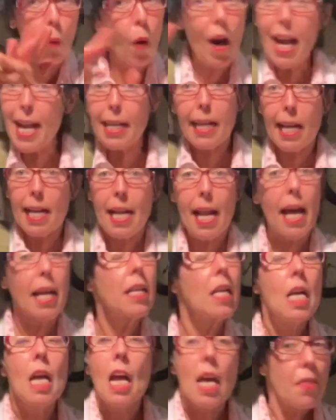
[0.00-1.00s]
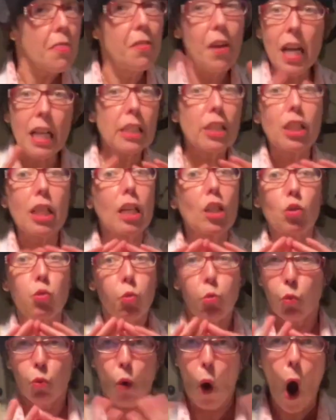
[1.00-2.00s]
winging it. This is
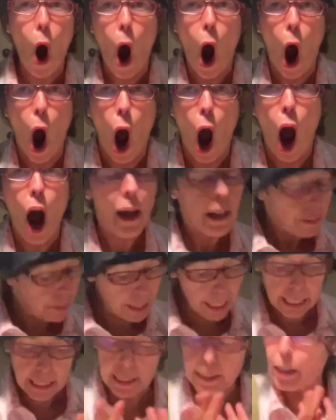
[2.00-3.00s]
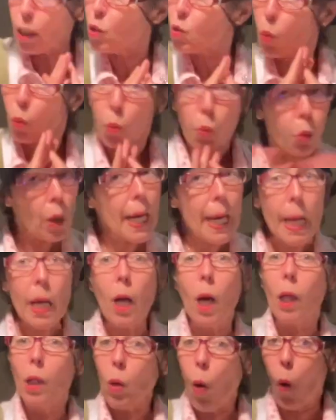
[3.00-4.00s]
raw. This is
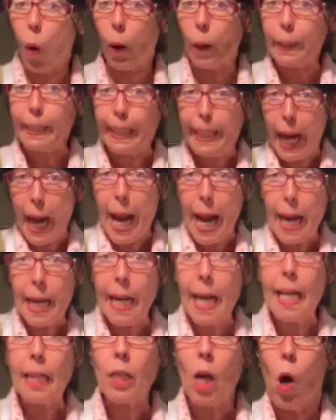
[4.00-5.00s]
real organic